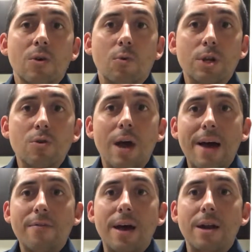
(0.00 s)
when you
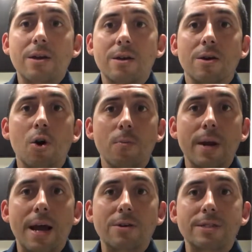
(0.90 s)
have that open
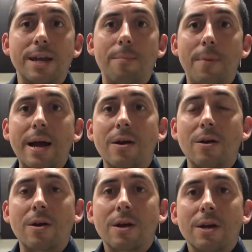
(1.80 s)
house that a
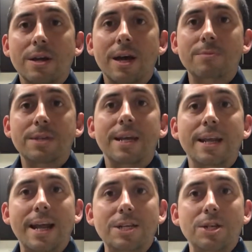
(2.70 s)
buyer comes in
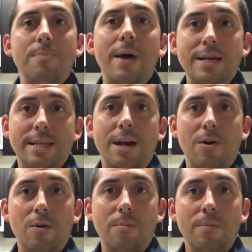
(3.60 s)
and actually buys that
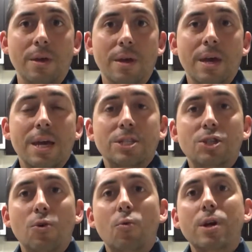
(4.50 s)
home.
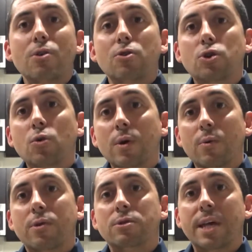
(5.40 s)
So what you're doing,
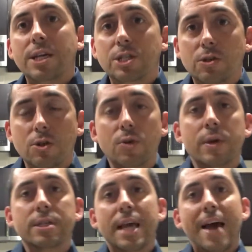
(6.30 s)
what those agents are
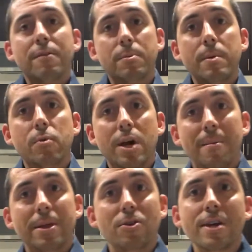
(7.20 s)
doing, is having people
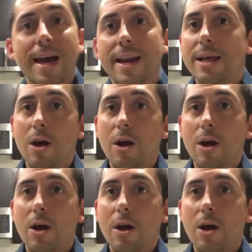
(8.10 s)
come in, look at it,